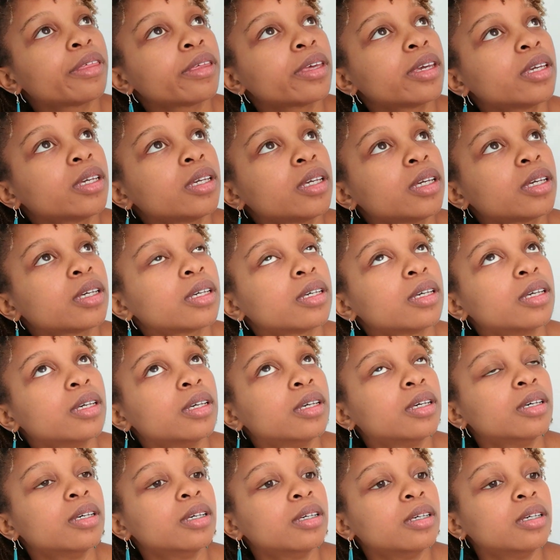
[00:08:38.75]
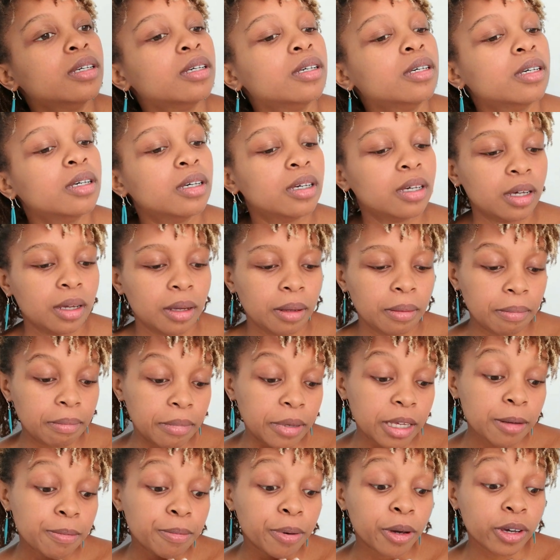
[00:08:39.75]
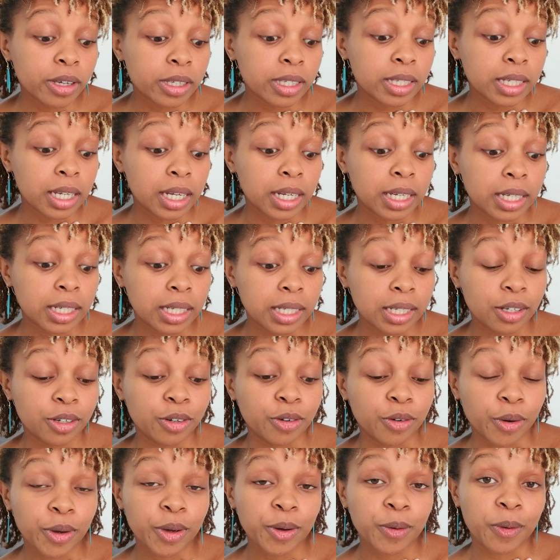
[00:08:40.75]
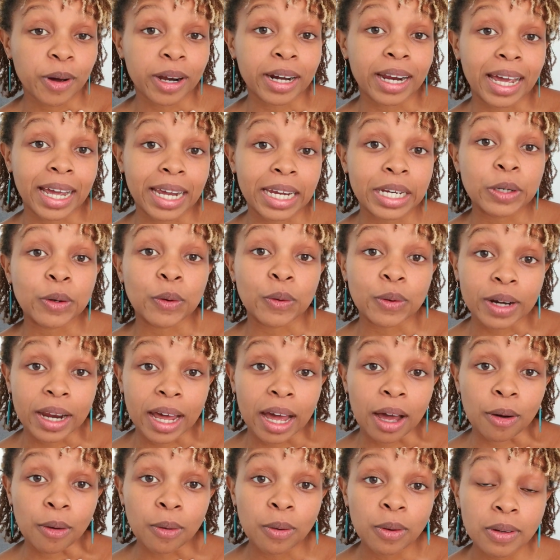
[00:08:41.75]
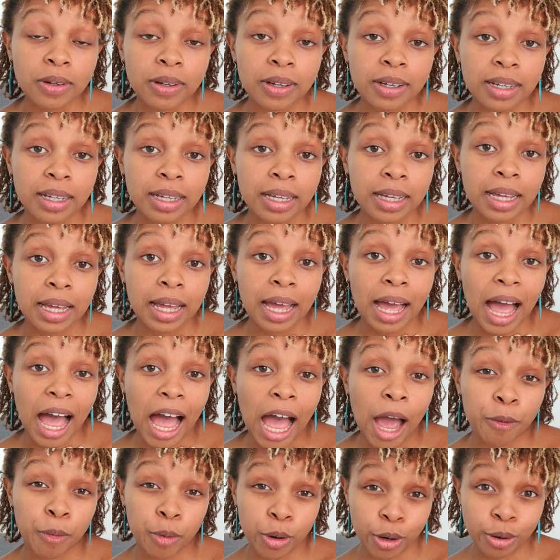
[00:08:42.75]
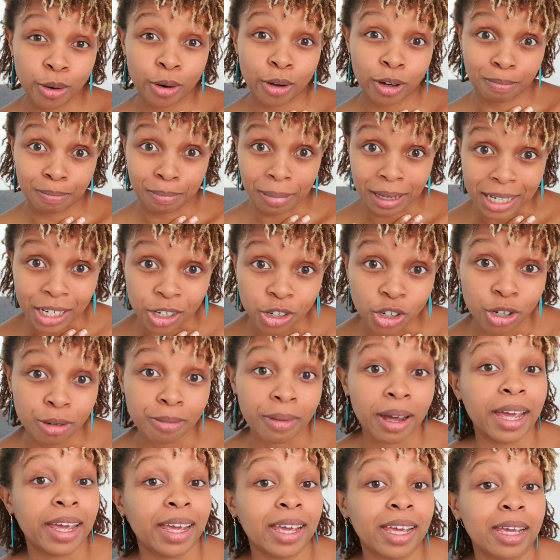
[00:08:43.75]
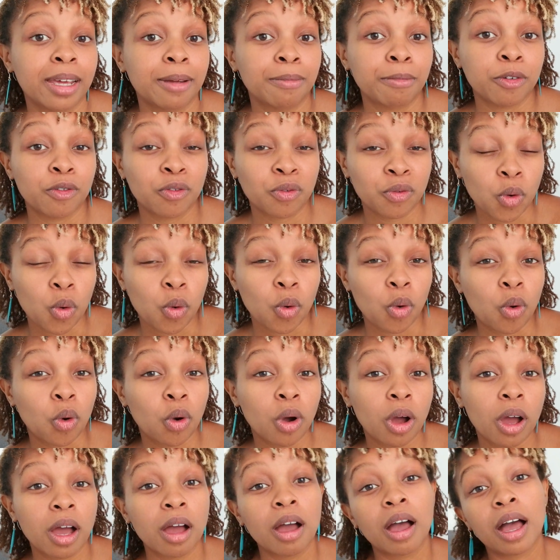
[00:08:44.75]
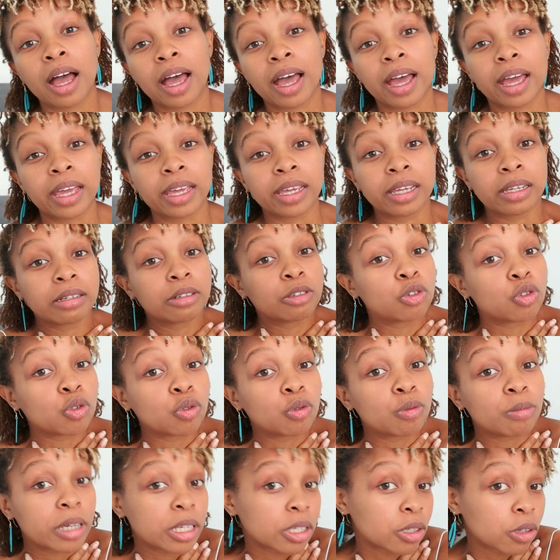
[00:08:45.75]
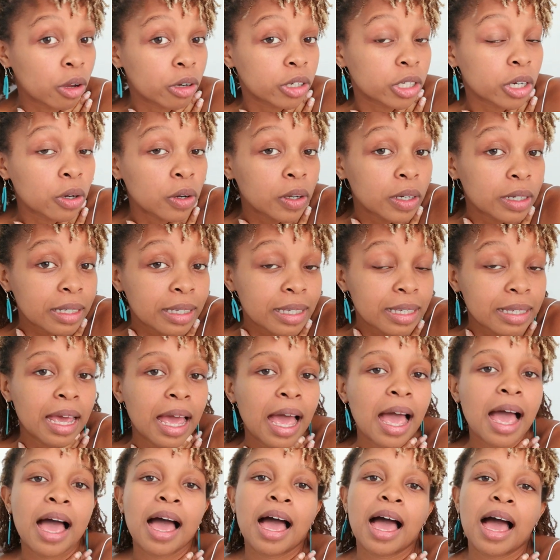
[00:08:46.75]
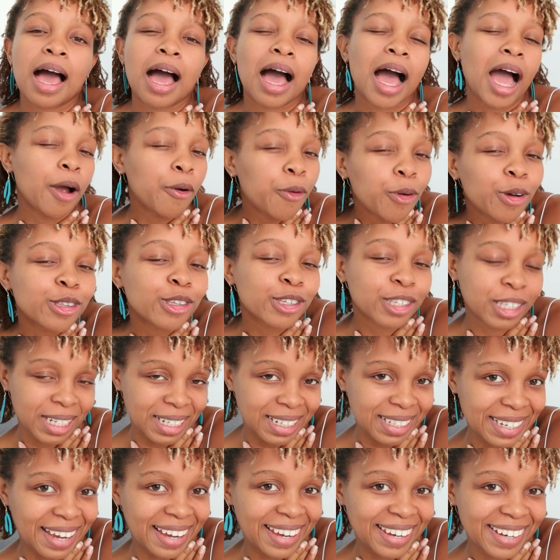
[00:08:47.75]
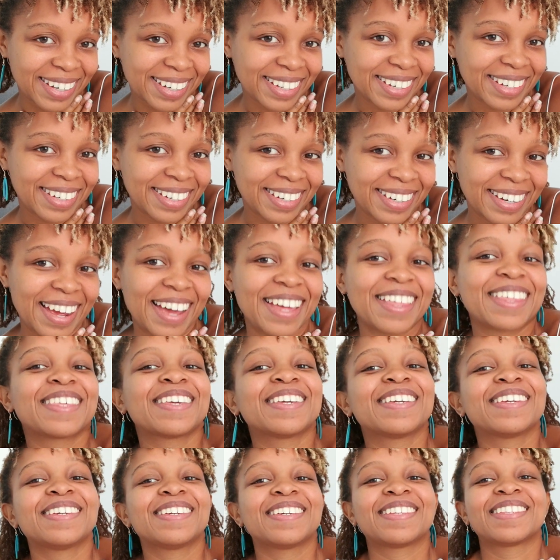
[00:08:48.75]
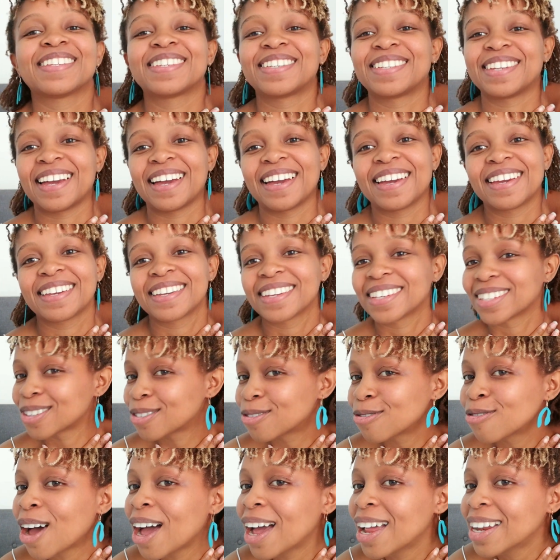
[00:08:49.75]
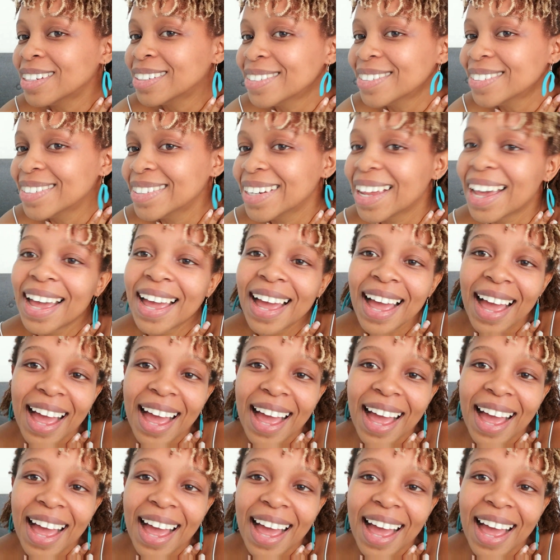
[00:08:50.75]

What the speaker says: think, me personally, knowing what I know now, I would not bleach my hair before I do my starter locks. I would still dye it. I think the dye is fun,